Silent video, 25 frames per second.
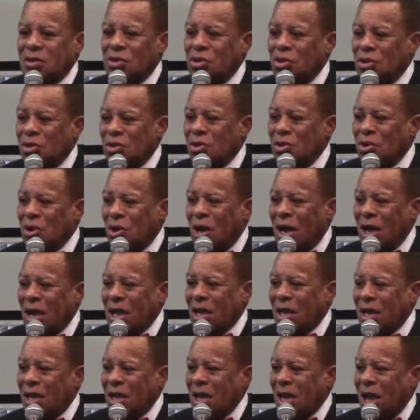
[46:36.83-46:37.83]
You, you know, I,
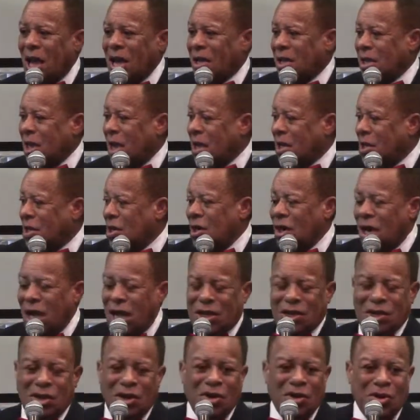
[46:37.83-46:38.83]
I, I, call,
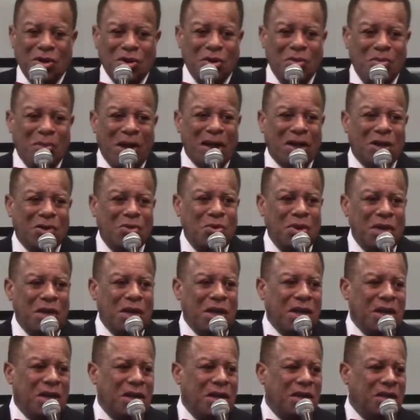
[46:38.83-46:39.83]
I call her my
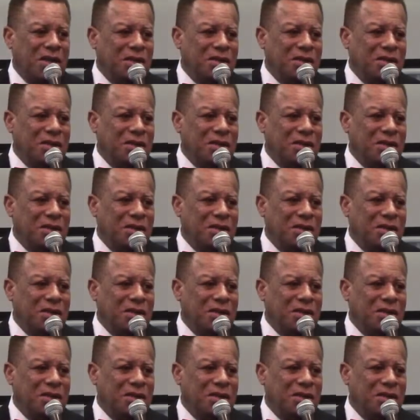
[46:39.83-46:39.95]
queen.